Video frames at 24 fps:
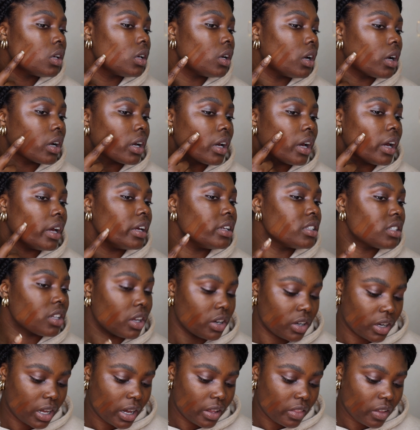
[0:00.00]
Okay, so
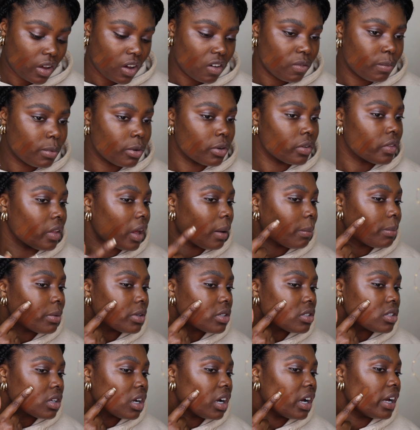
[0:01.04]
now that I've put that
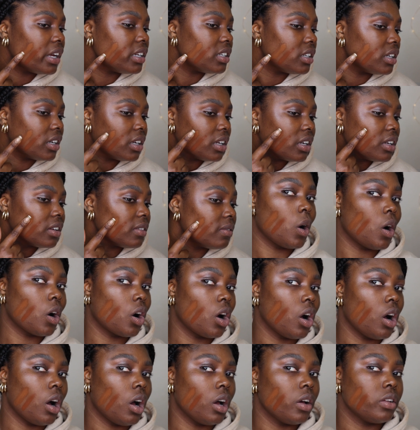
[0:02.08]
beside it,
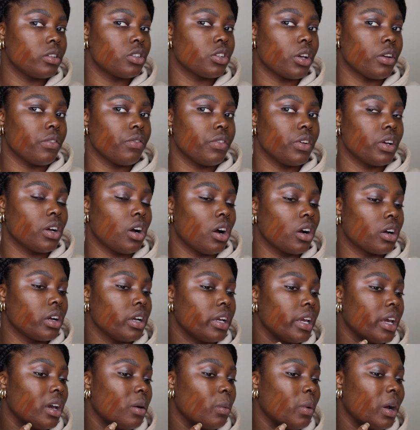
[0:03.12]
don't think I can
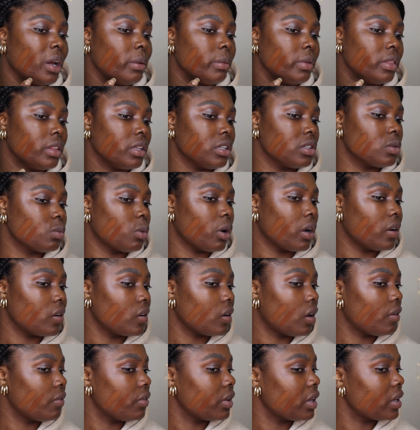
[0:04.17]
get away with this one.
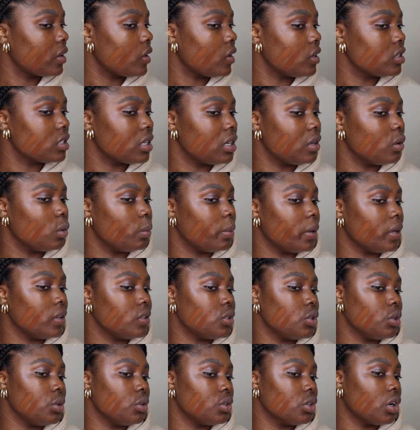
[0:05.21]
I think it is a little bit
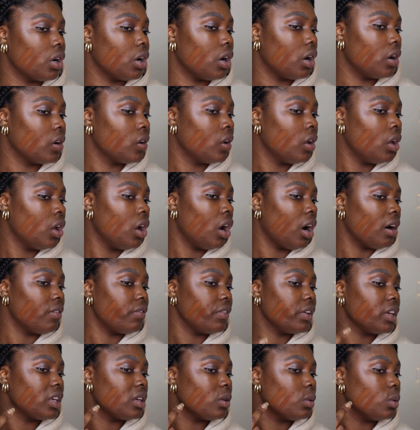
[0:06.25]
too dark. I
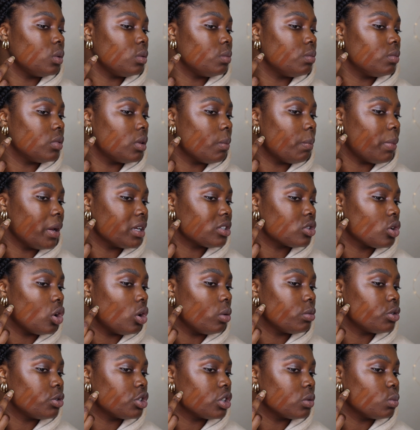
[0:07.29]
think the best
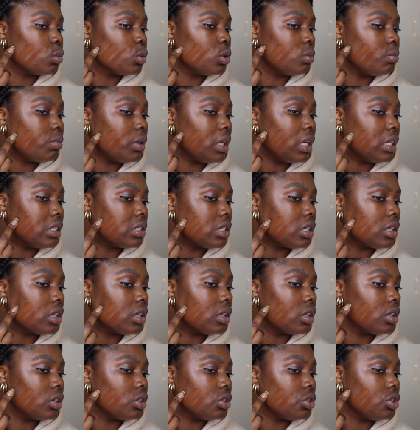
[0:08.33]
option would be
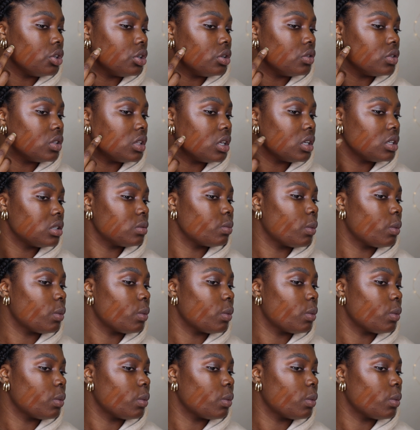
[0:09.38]
to use this